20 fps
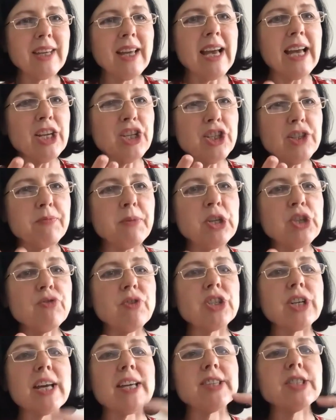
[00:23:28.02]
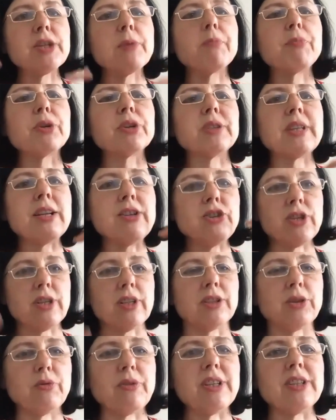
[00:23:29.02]
which has the
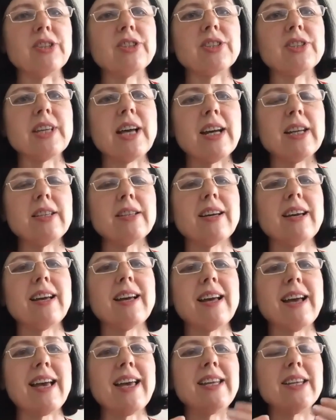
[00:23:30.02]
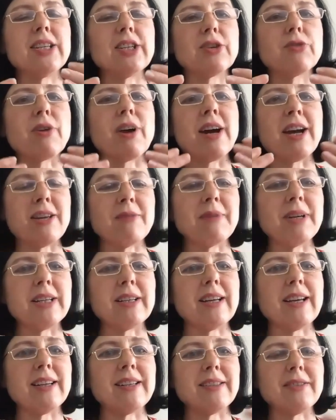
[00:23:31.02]
potential to incite hate crime
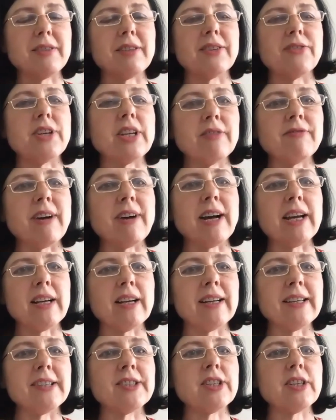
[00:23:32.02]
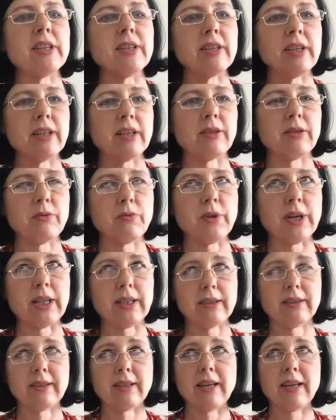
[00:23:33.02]
and real violence in the real world.